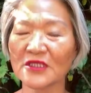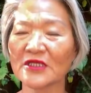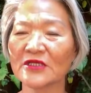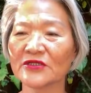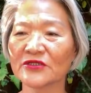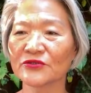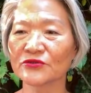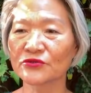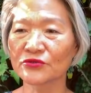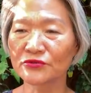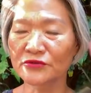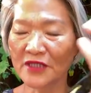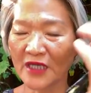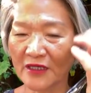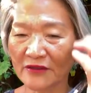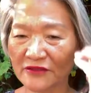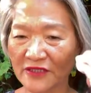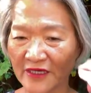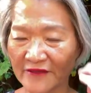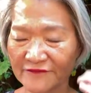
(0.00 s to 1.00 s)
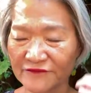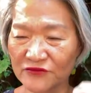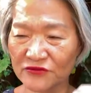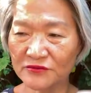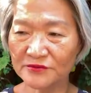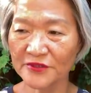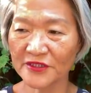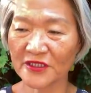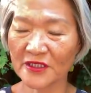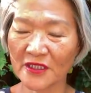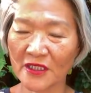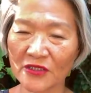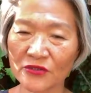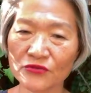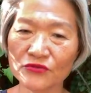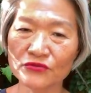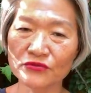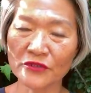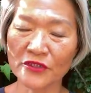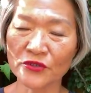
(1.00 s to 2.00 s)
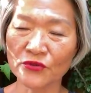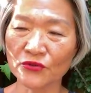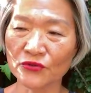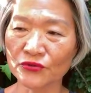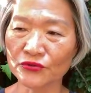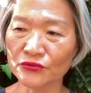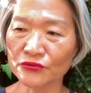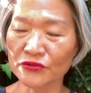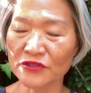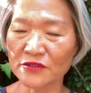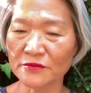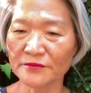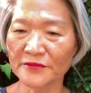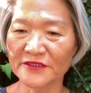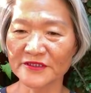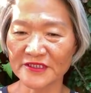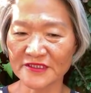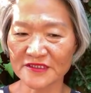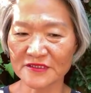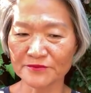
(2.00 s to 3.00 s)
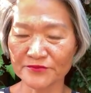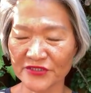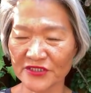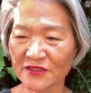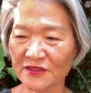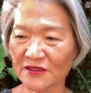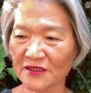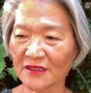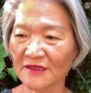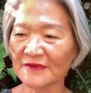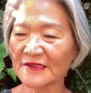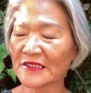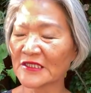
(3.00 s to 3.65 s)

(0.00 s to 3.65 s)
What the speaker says: You do not have to be a recruitment speaker